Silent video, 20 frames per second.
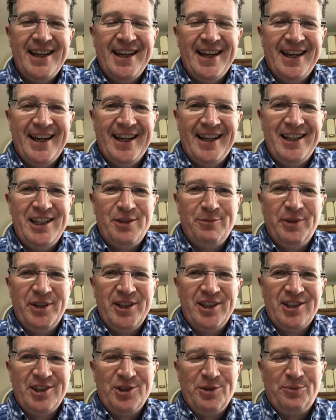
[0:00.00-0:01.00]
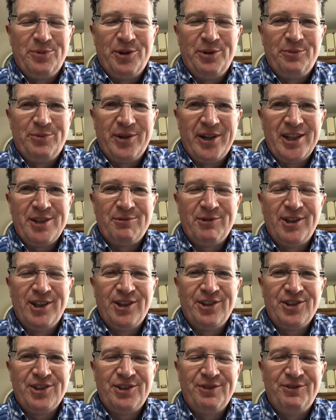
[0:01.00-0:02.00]
and he's been super impressed with
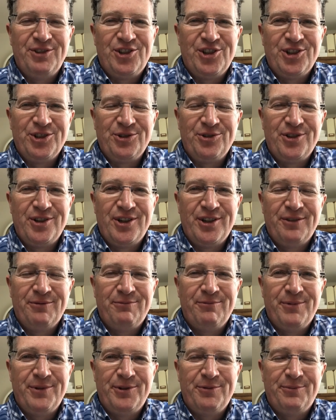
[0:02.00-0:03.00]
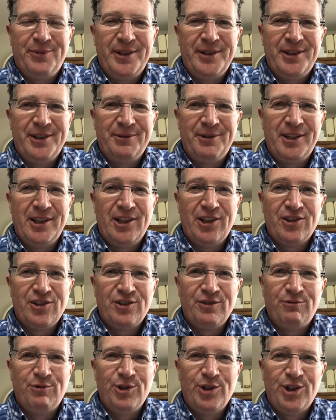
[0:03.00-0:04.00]
lots of you children who've been doing lots
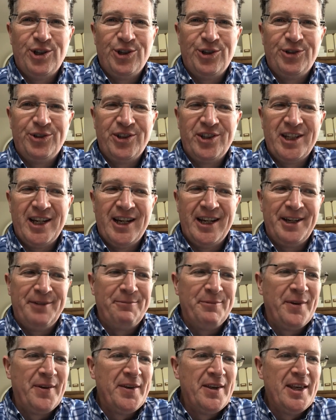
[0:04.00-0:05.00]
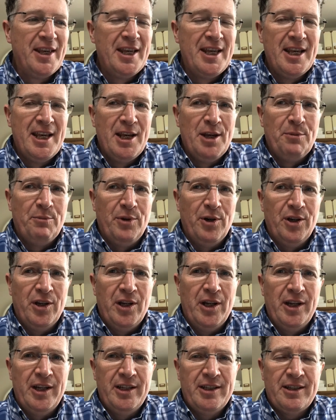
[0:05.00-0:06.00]
of work all the time. But
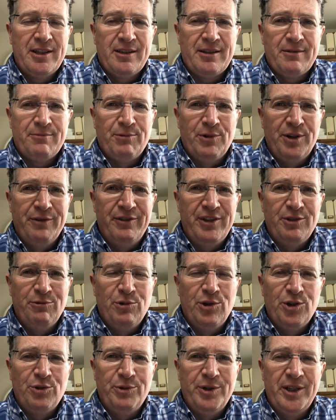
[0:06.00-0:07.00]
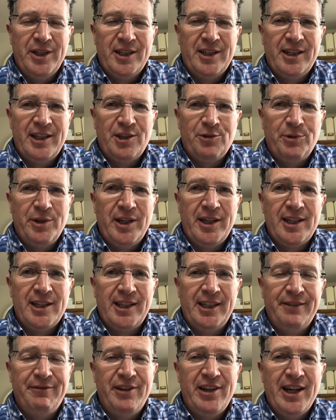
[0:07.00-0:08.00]
one of his award winners this week is
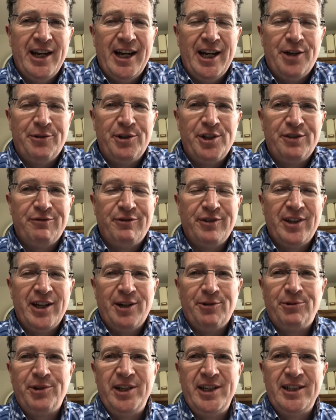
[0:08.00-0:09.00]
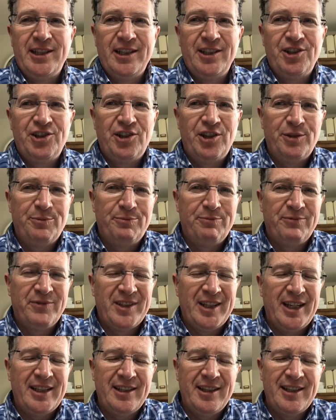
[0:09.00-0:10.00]
Olivia Harris. For that reason, she's
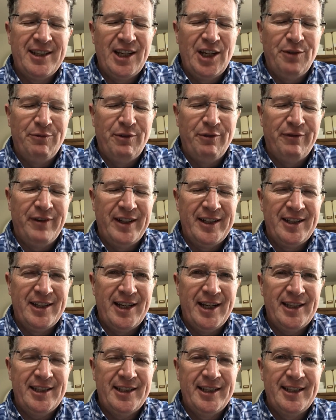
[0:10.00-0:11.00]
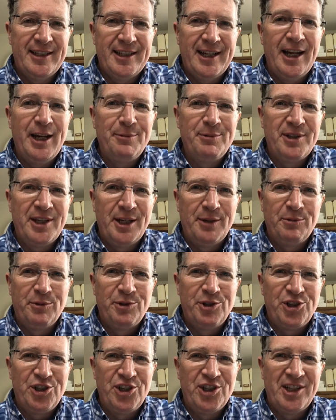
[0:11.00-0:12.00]
set herself a fantastic timetable
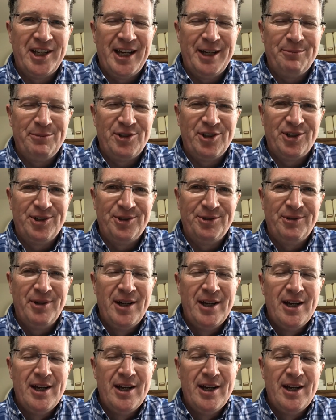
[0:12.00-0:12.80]
which she's kept to